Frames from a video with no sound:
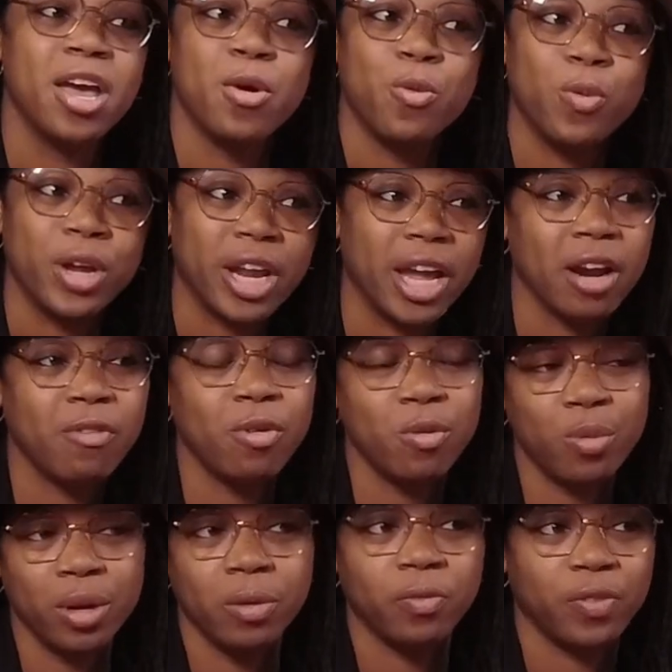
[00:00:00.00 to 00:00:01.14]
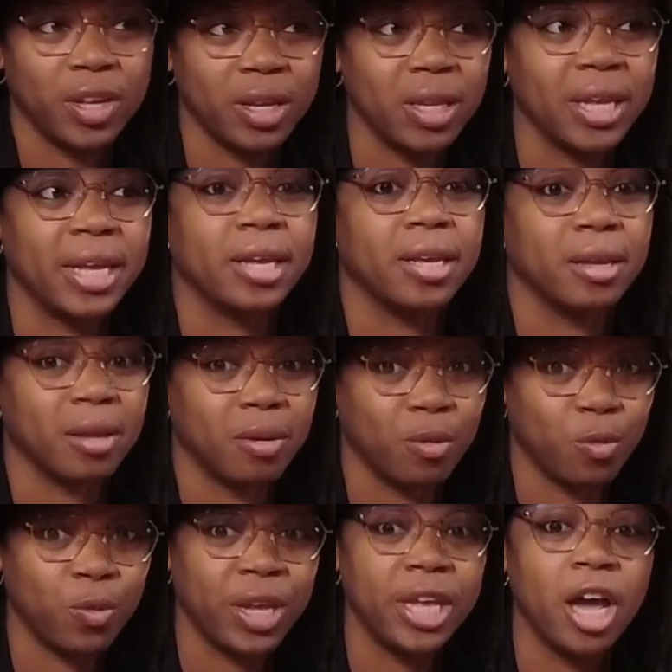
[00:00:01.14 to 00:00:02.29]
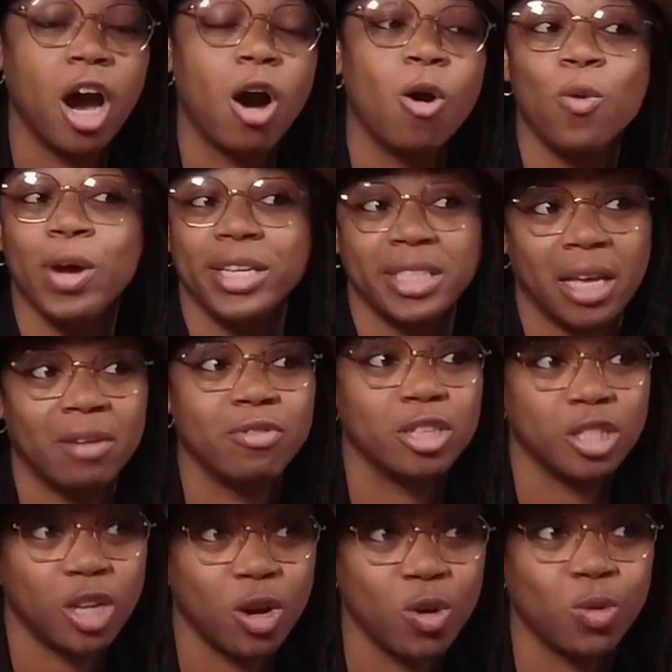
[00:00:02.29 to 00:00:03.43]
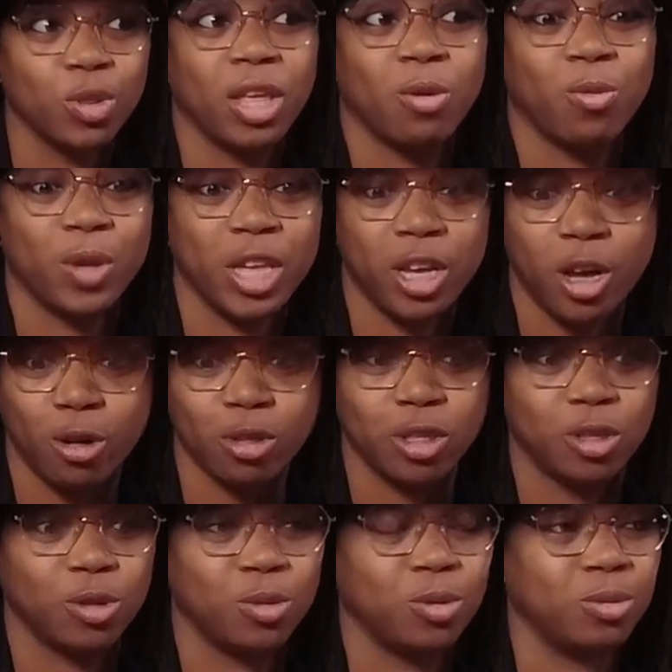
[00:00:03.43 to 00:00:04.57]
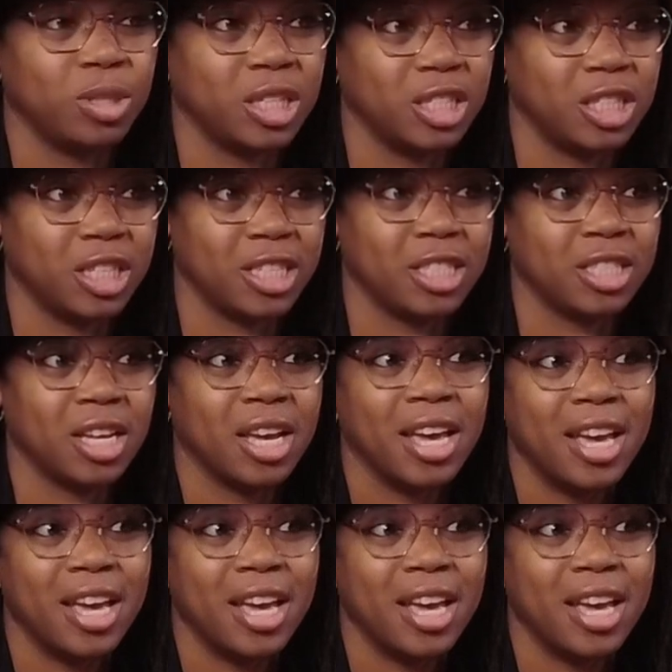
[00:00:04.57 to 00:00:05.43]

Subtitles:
Whatever we're feeling, we always have a song that we go to just